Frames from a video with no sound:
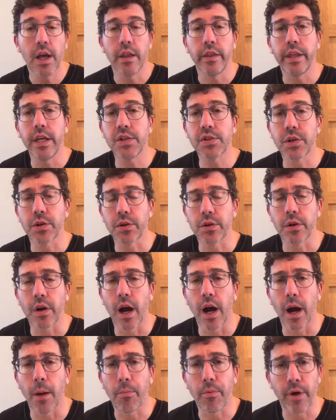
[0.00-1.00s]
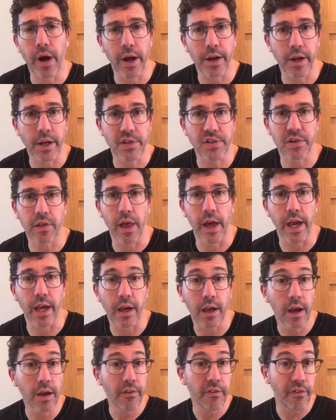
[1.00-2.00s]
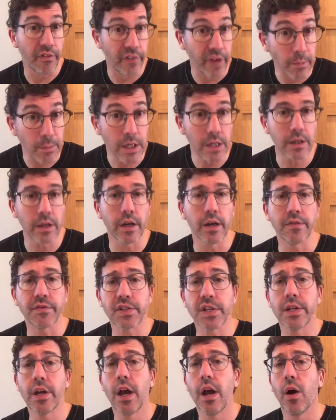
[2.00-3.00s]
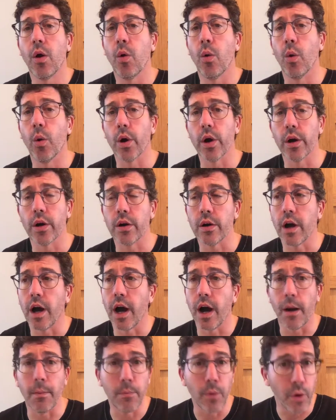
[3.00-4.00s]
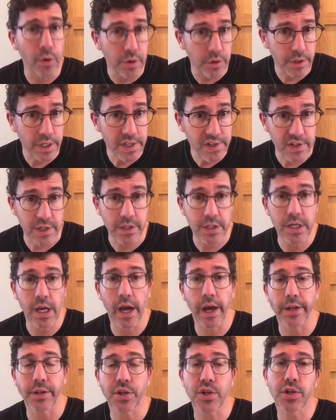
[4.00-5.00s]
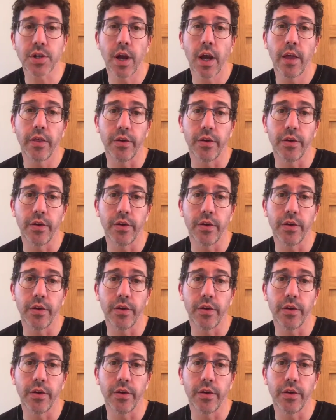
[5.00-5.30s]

These are products like FemiLift or Mona Lisa Touch.